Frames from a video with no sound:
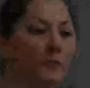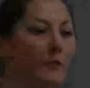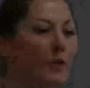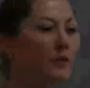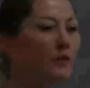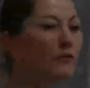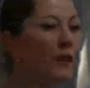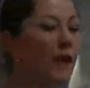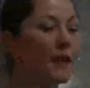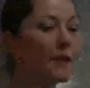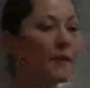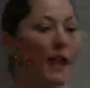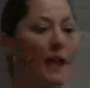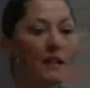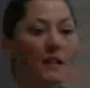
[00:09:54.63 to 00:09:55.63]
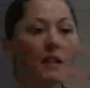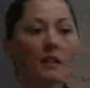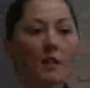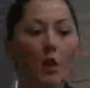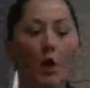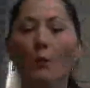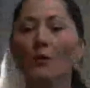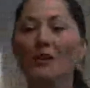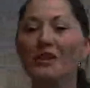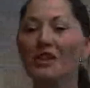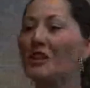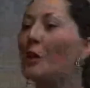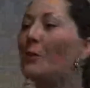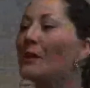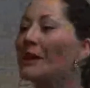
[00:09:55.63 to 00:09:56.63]
You can find that common
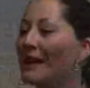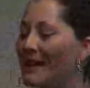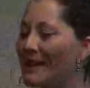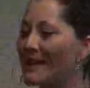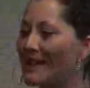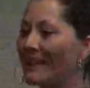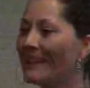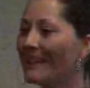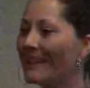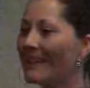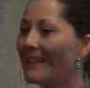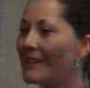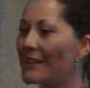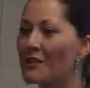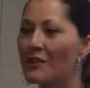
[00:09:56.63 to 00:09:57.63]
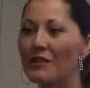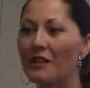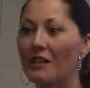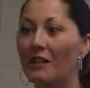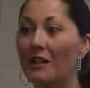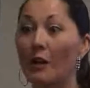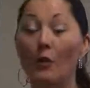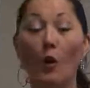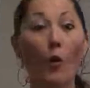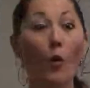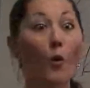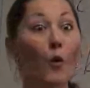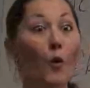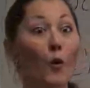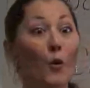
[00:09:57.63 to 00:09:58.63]
denominator, then she's going to go,
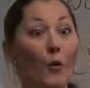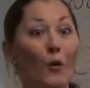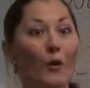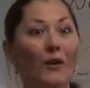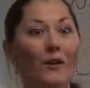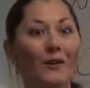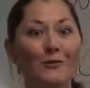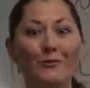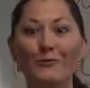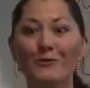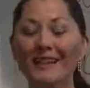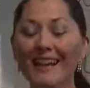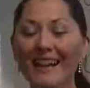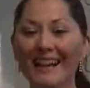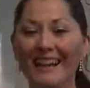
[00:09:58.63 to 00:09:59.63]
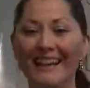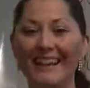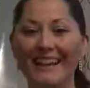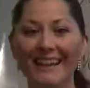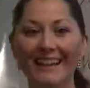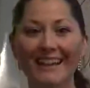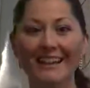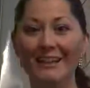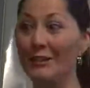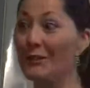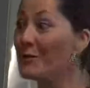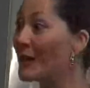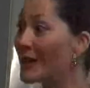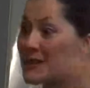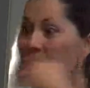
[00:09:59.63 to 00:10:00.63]
oh, Really?
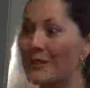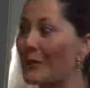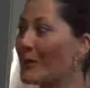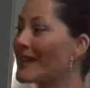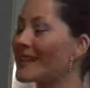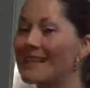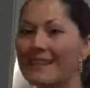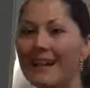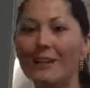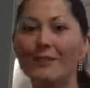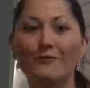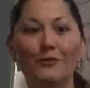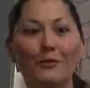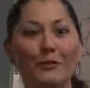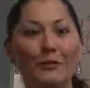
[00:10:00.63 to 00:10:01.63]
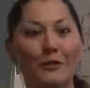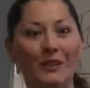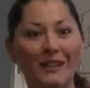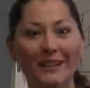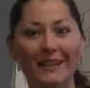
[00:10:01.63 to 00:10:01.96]
You are so insightful.